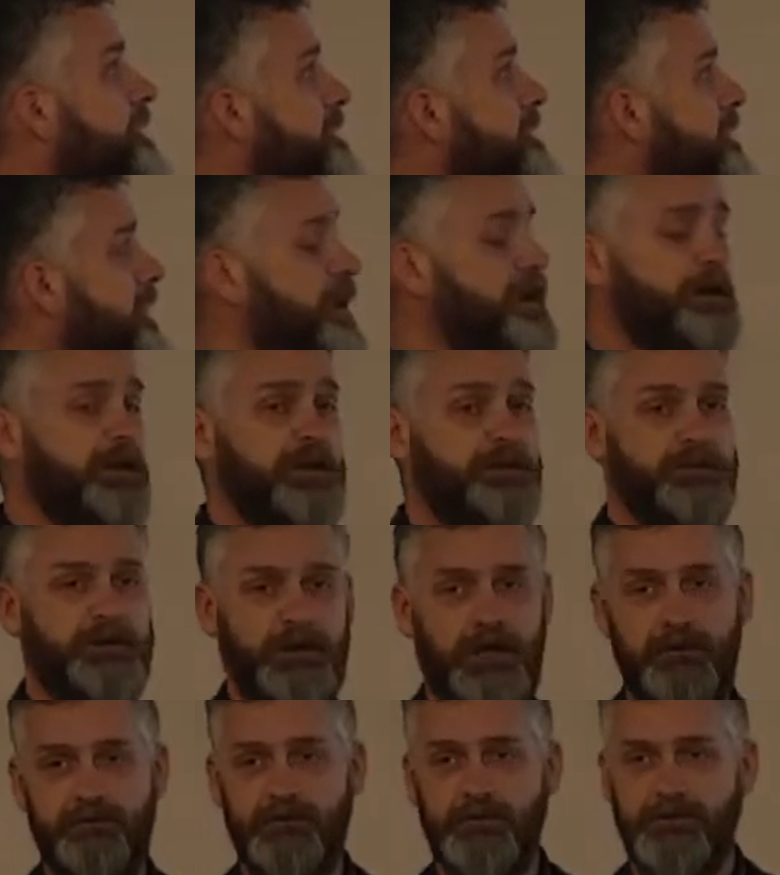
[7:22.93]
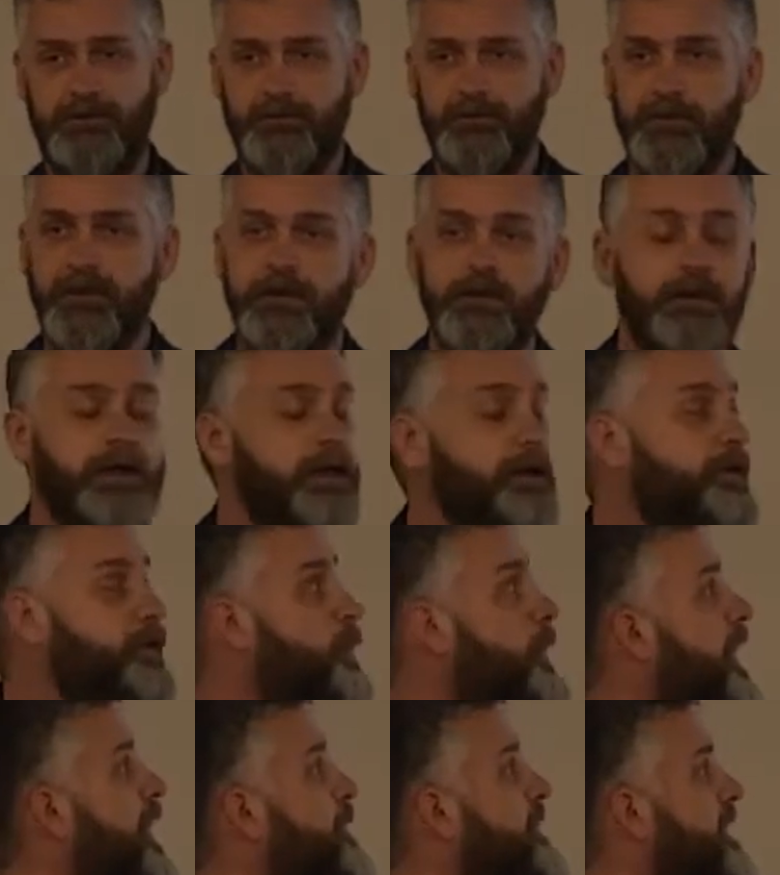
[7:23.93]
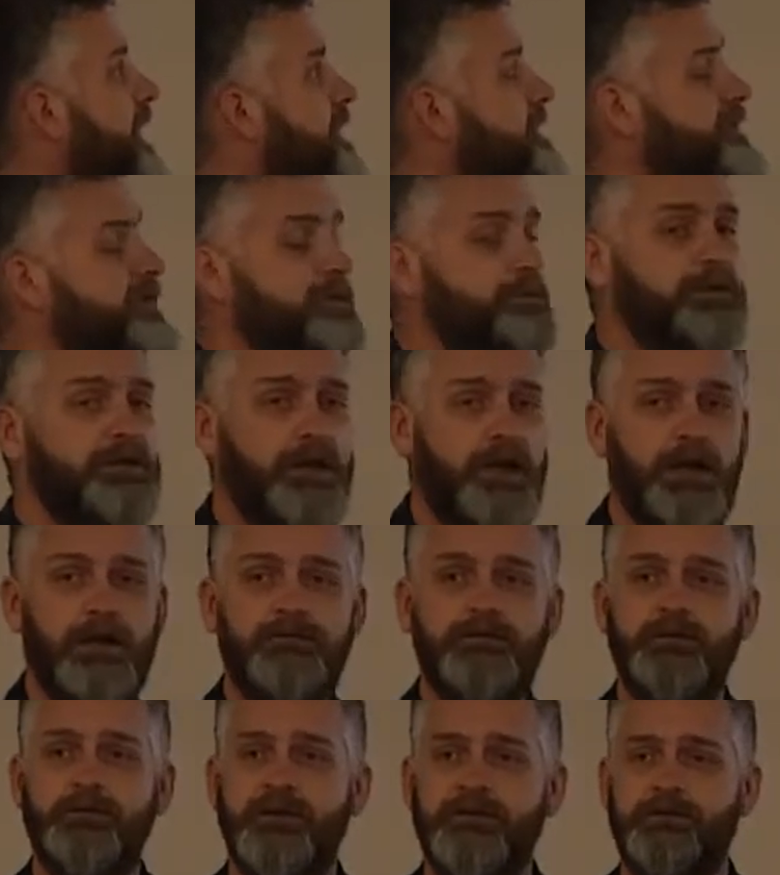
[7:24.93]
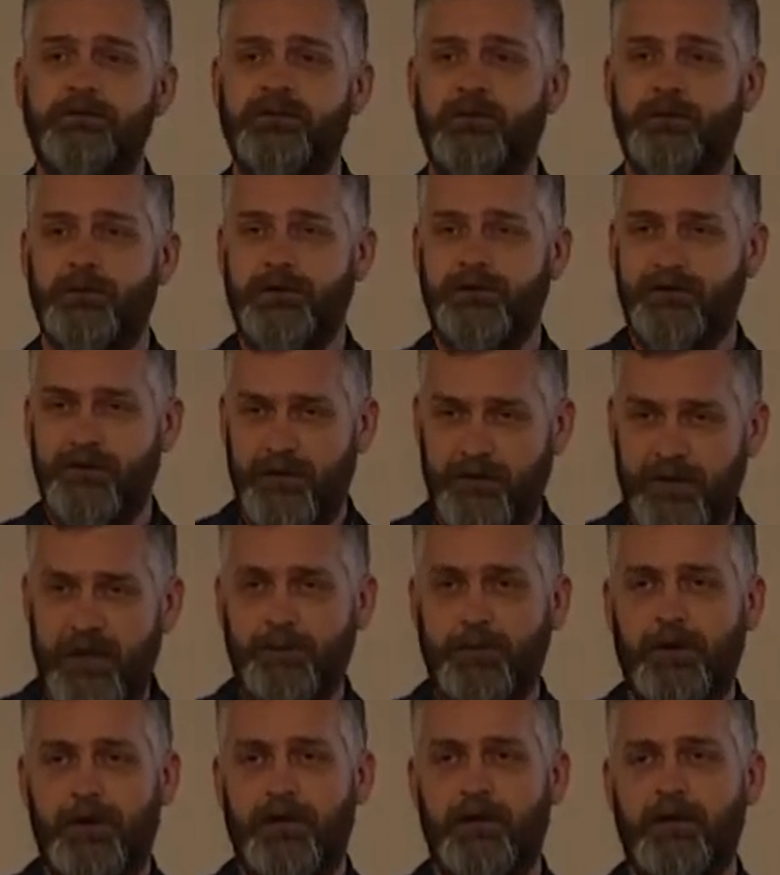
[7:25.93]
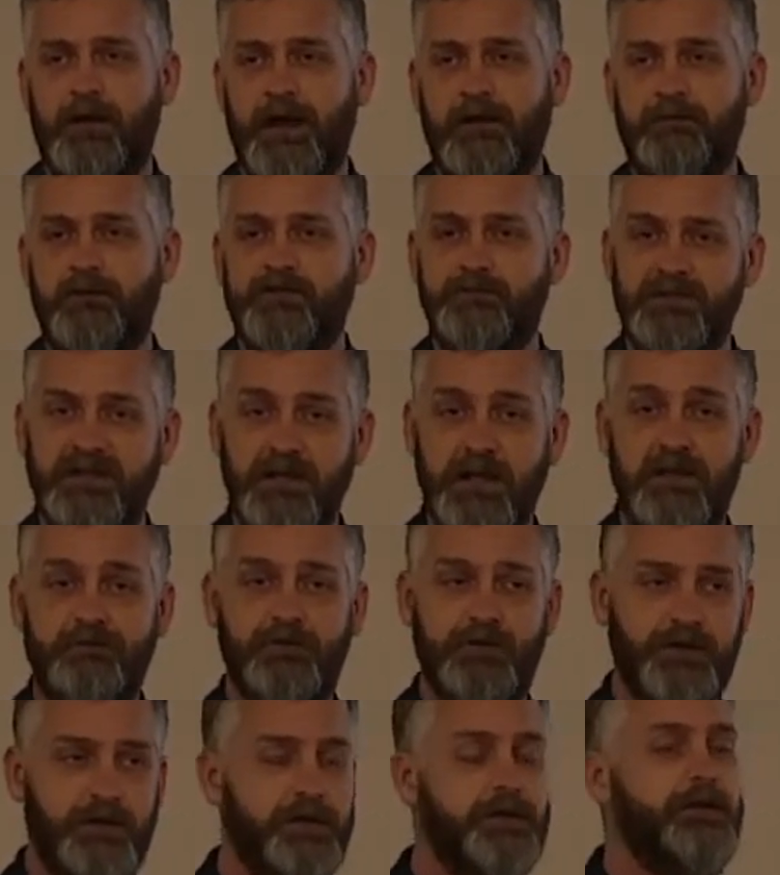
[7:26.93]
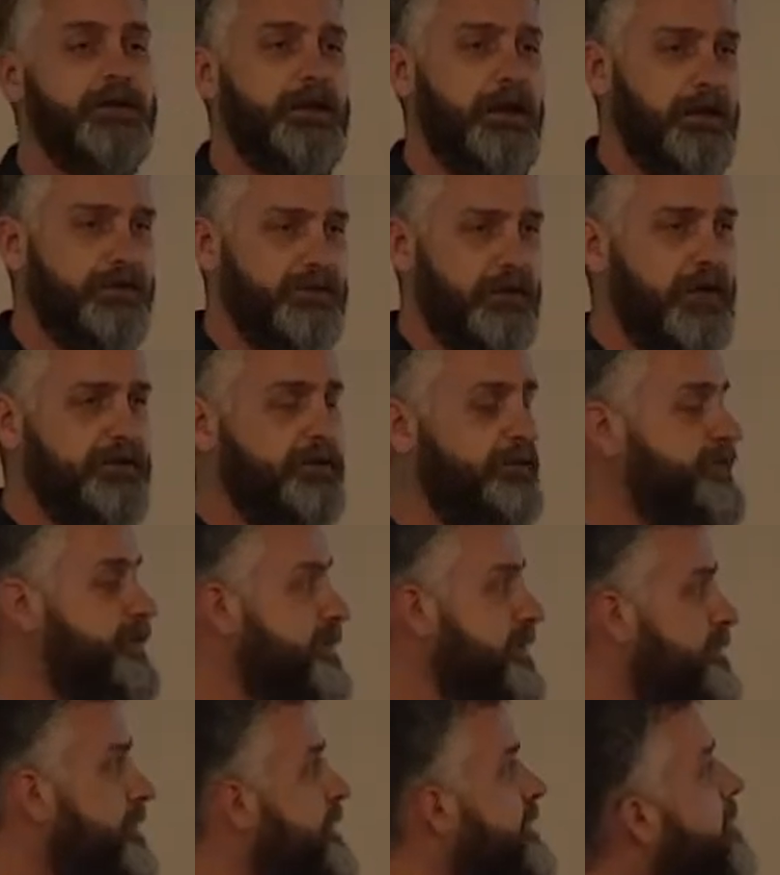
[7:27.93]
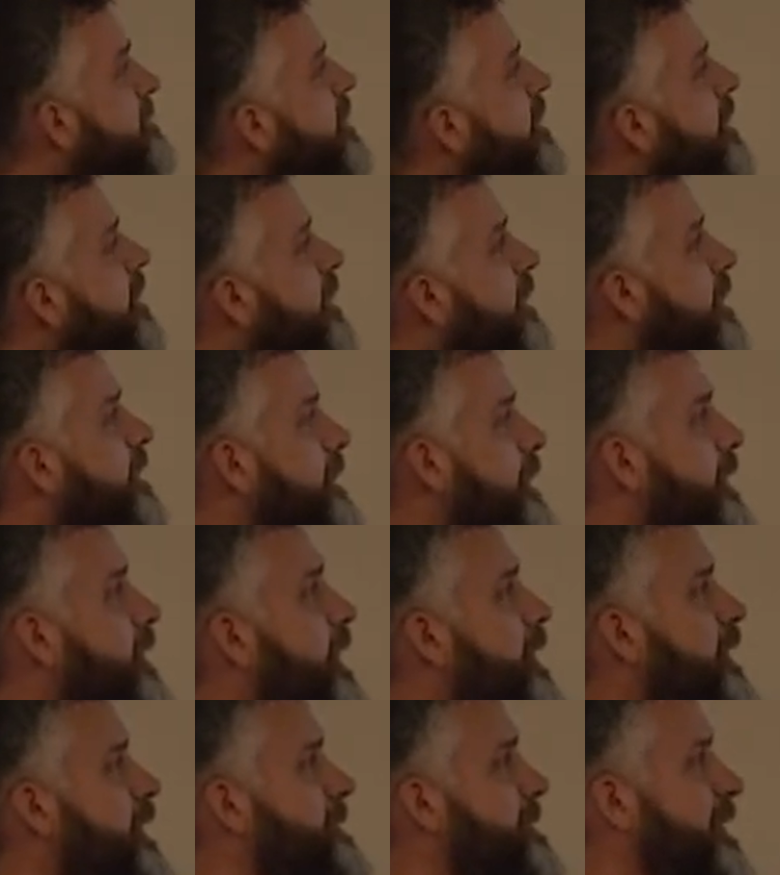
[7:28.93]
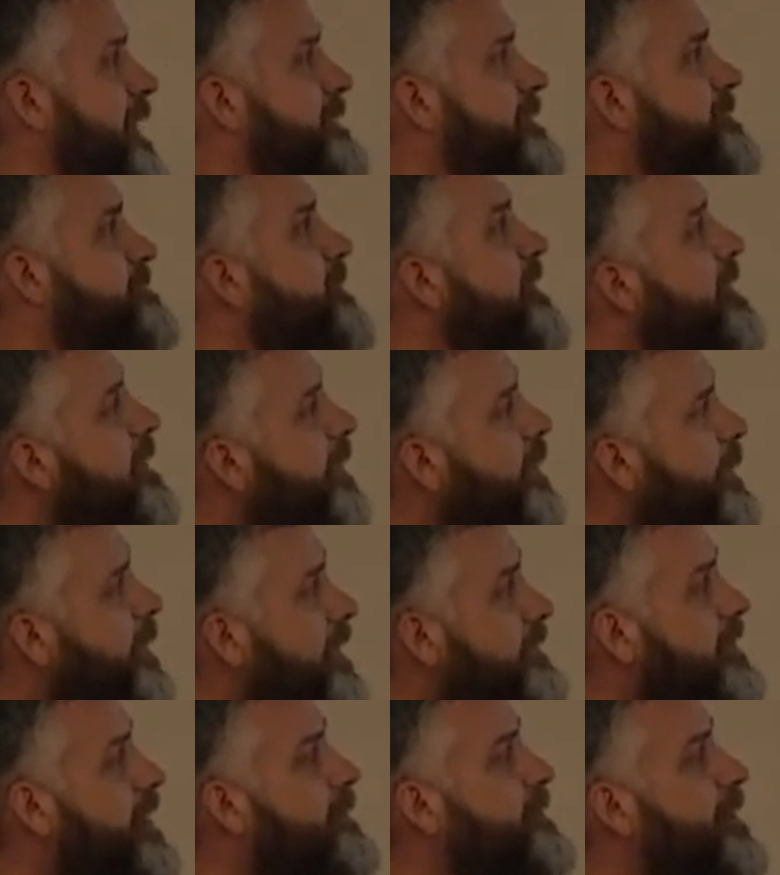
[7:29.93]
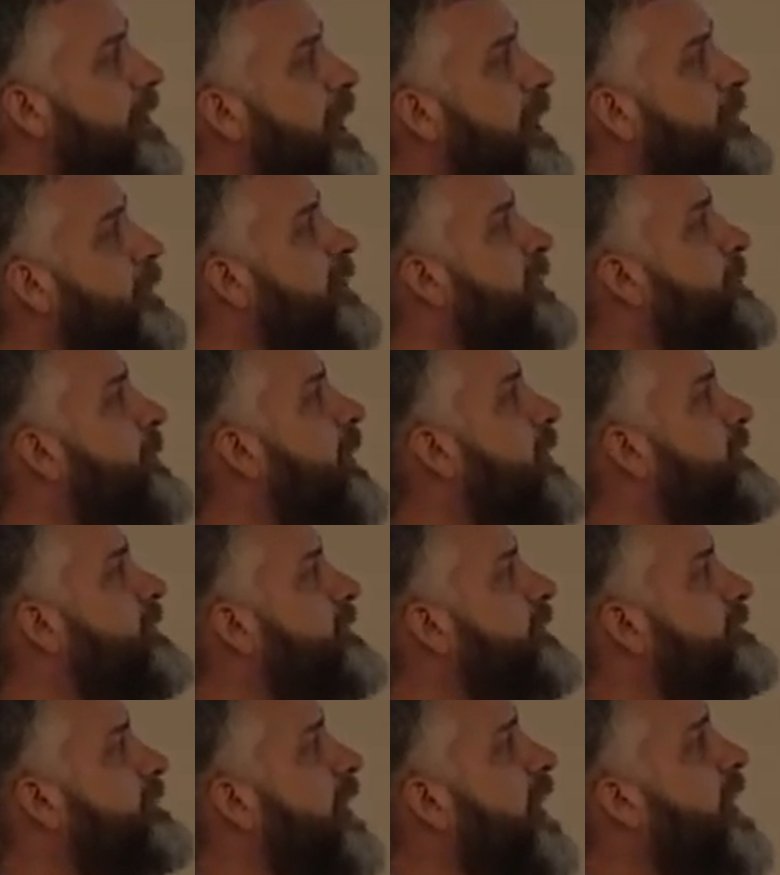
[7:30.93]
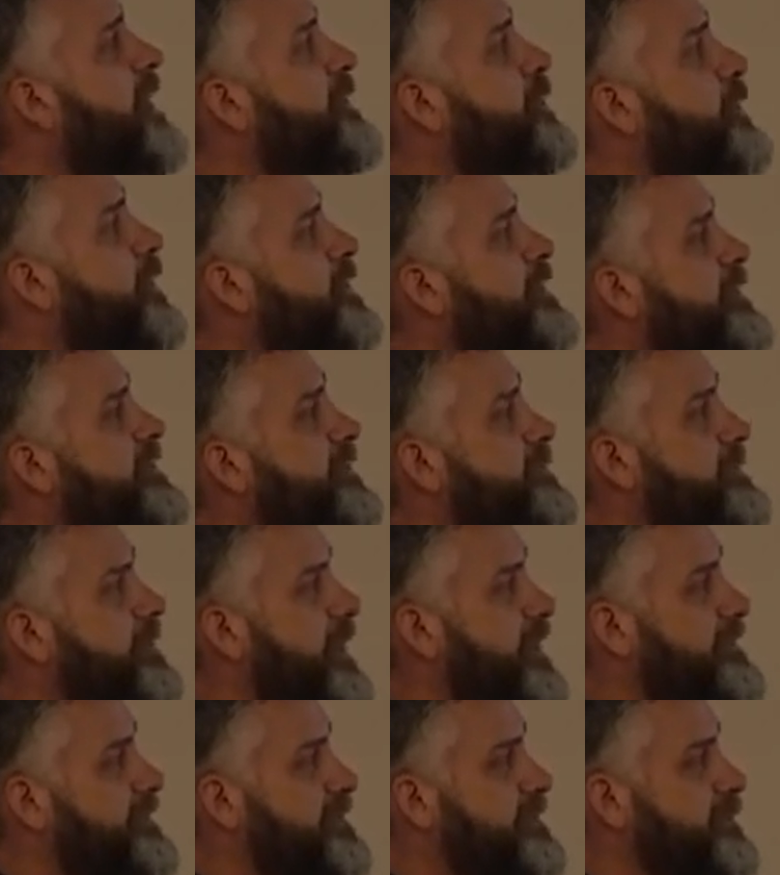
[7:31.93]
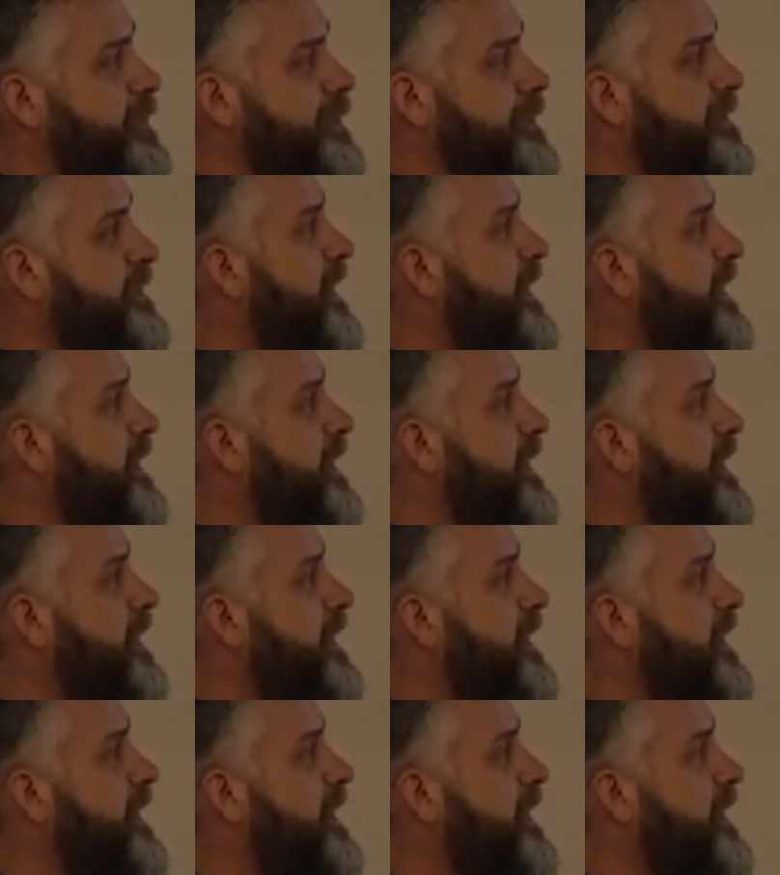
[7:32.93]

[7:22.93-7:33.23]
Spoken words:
Dearly beloved, I don't know why we can't say beloved, but for some reason in that paragraph it's beloved. It has lots of syllables. Dearly beloved, we have come together in the presence of God to witness and bless the joining